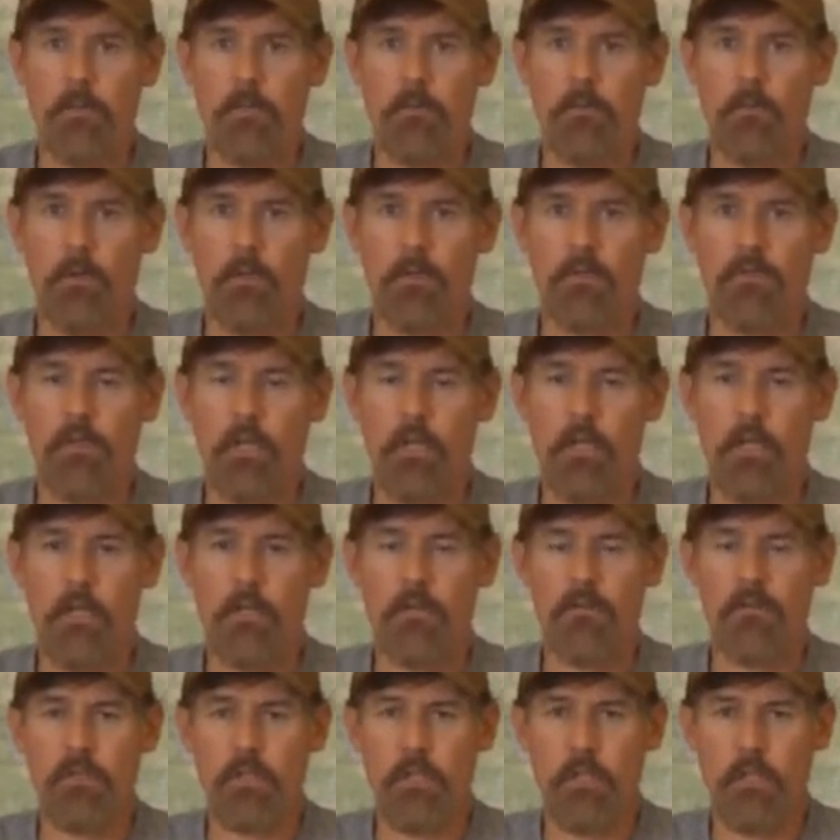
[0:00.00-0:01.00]
was they
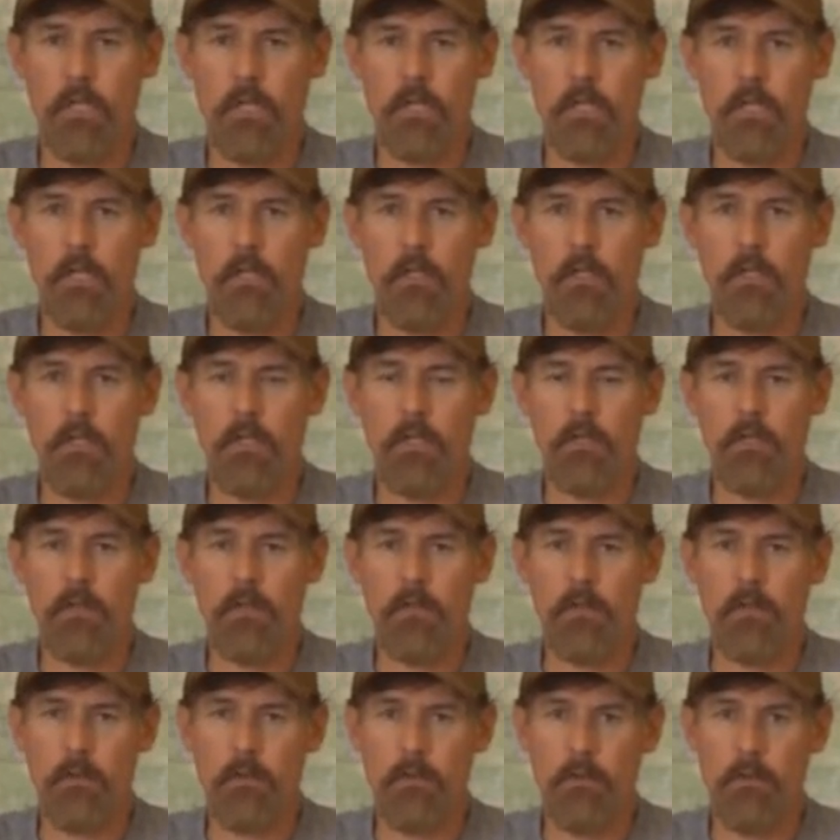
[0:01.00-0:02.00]
instigated
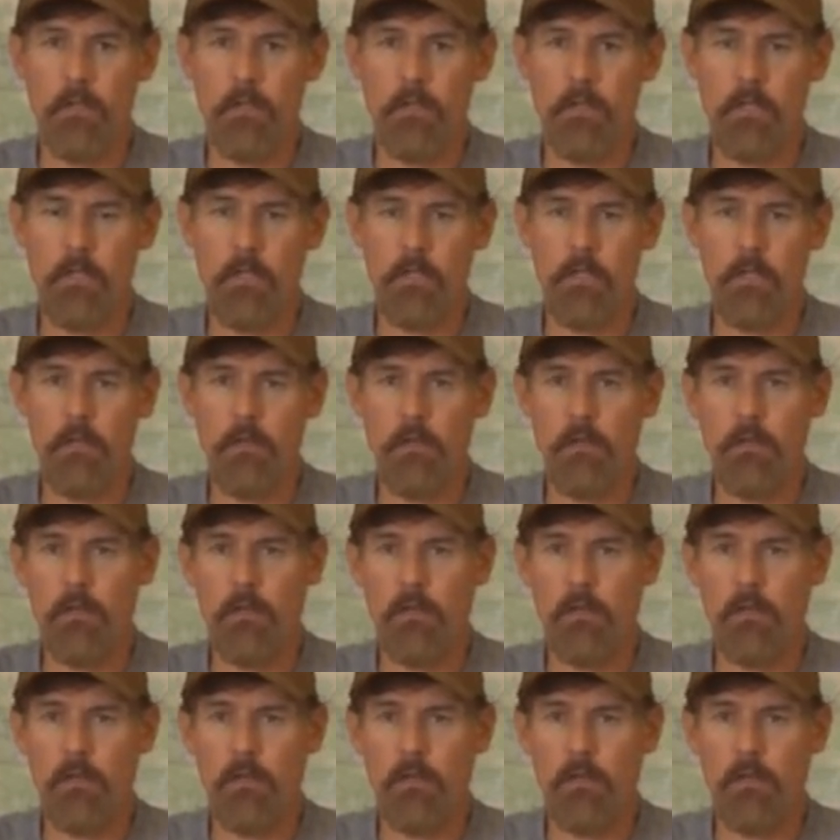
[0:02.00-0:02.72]
the